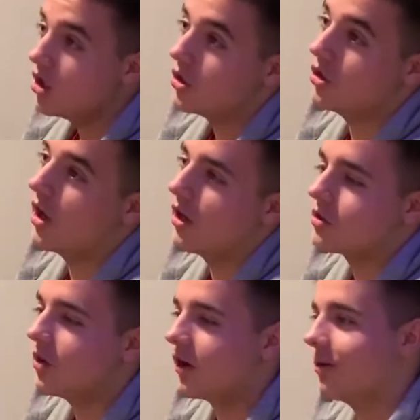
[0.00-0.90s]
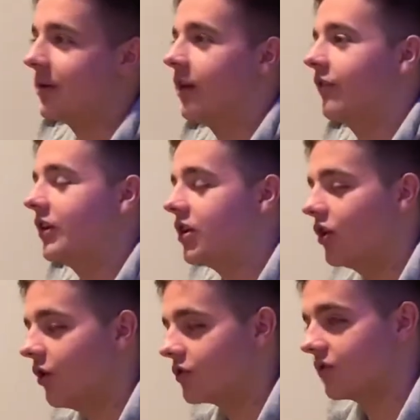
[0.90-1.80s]
Yeah, he's quite accommodating. I think he
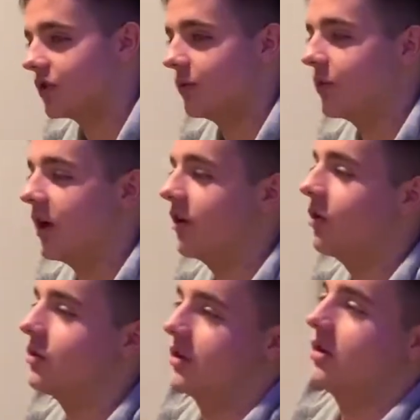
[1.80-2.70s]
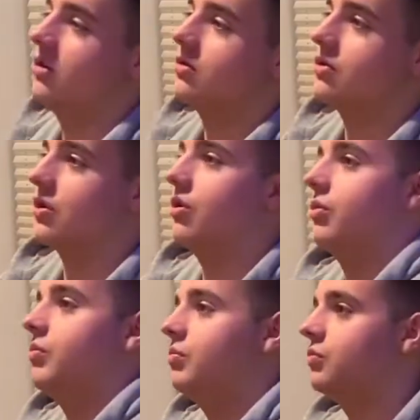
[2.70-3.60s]
knows, obviously, we're getting older now,
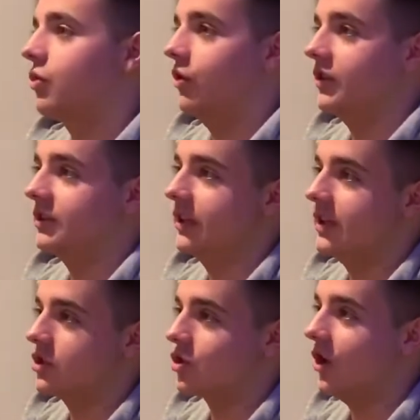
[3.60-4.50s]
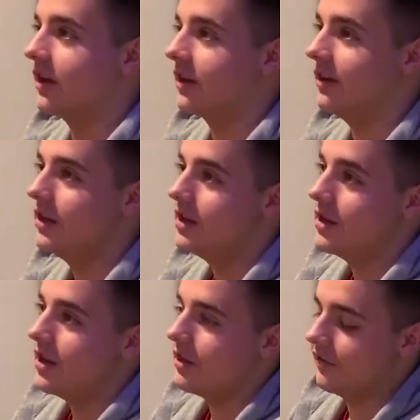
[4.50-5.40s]
so obviously he's trying to get...
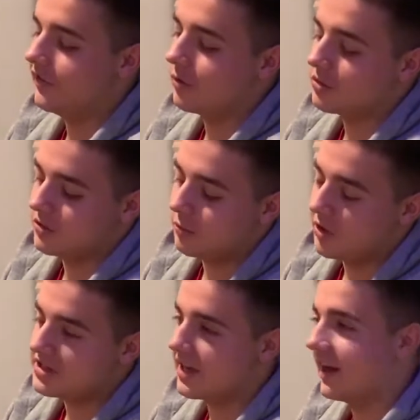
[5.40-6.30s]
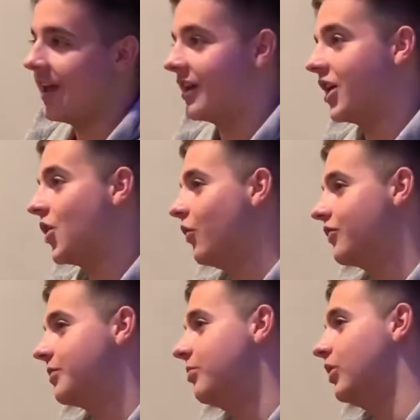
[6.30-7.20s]
The thing was that he wanted to get later kick-offs
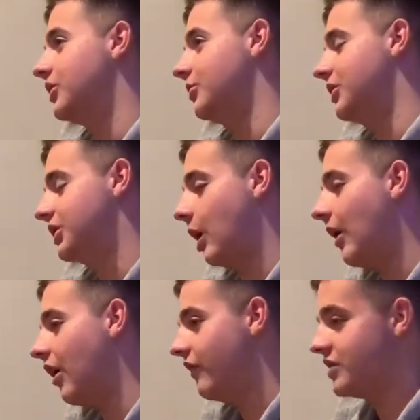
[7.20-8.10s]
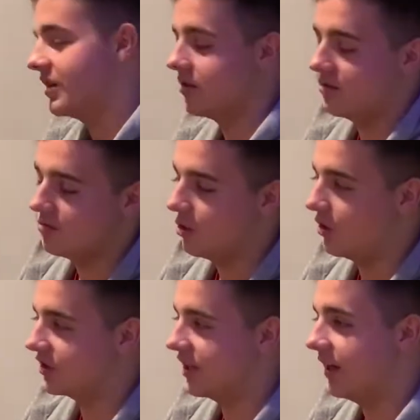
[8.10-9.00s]
to the boys that wanted to go out, obviously, on
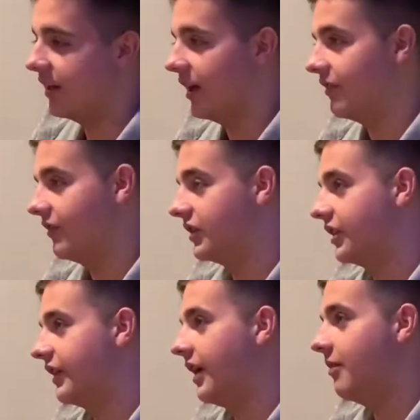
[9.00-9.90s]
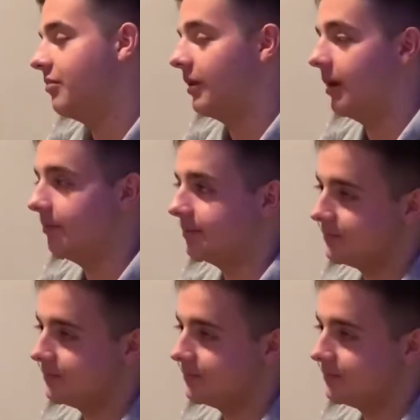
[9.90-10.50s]
a Saturday and things like that, but